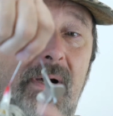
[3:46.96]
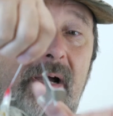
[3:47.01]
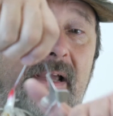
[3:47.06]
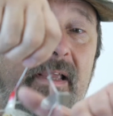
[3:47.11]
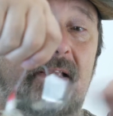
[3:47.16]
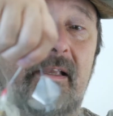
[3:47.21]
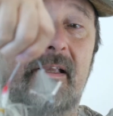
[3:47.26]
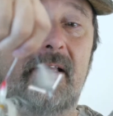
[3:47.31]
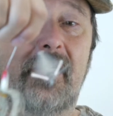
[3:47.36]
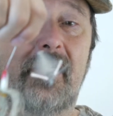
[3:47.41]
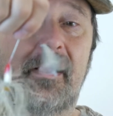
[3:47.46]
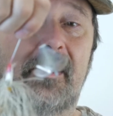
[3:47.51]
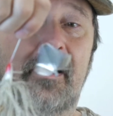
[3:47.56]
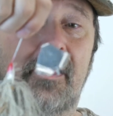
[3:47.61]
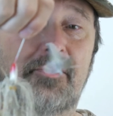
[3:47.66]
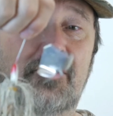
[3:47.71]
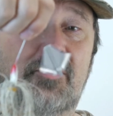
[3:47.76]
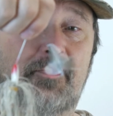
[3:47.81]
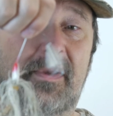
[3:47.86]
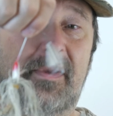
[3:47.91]
pike
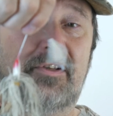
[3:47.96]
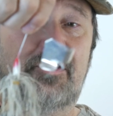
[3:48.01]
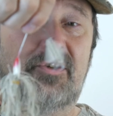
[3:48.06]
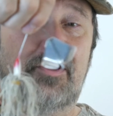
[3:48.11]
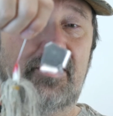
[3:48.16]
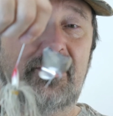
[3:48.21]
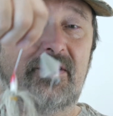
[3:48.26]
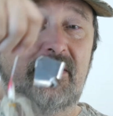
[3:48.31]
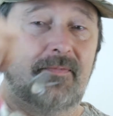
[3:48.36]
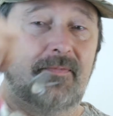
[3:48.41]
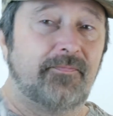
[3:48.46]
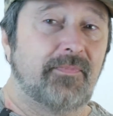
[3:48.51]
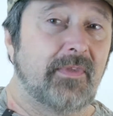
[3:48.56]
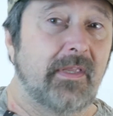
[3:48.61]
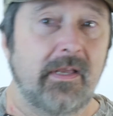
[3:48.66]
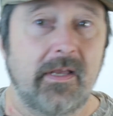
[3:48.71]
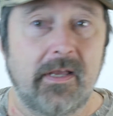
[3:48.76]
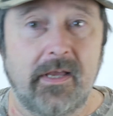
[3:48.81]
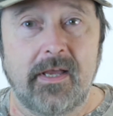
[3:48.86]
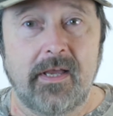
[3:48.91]
and other species.
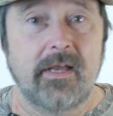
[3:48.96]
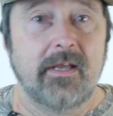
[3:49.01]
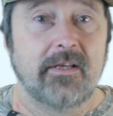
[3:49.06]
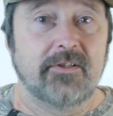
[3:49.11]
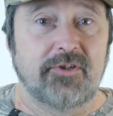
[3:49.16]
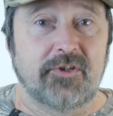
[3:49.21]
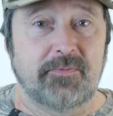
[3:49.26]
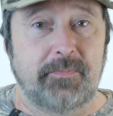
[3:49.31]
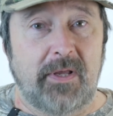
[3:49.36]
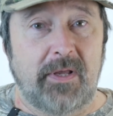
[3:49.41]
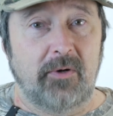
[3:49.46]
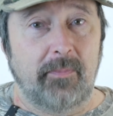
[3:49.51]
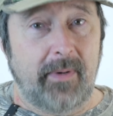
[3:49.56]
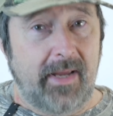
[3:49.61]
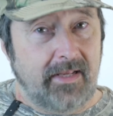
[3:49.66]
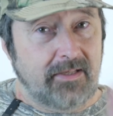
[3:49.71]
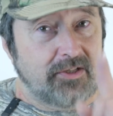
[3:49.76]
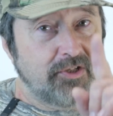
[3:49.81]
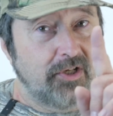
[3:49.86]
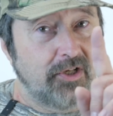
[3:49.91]
So spinner
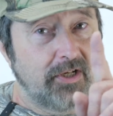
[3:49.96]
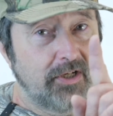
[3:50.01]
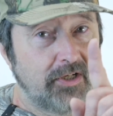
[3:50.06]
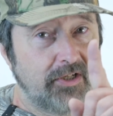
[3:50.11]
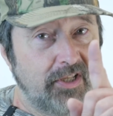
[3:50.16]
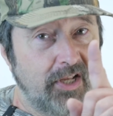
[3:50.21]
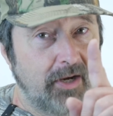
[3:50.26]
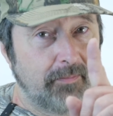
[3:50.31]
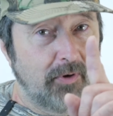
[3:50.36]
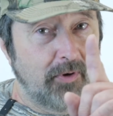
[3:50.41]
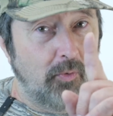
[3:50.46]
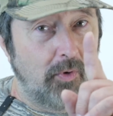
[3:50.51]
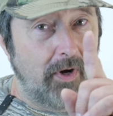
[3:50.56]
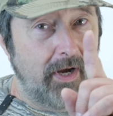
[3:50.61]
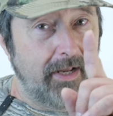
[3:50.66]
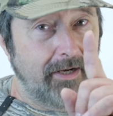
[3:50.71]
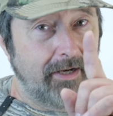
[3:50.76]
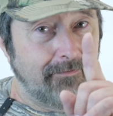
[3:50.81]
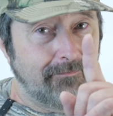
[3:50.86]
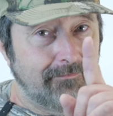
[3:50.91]
baits,
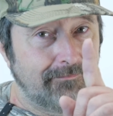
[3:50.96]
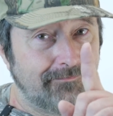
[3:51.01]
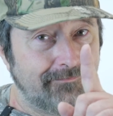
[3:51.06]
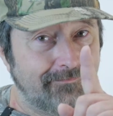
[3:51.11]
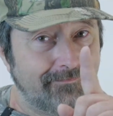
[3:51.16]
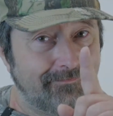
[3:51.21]
#1.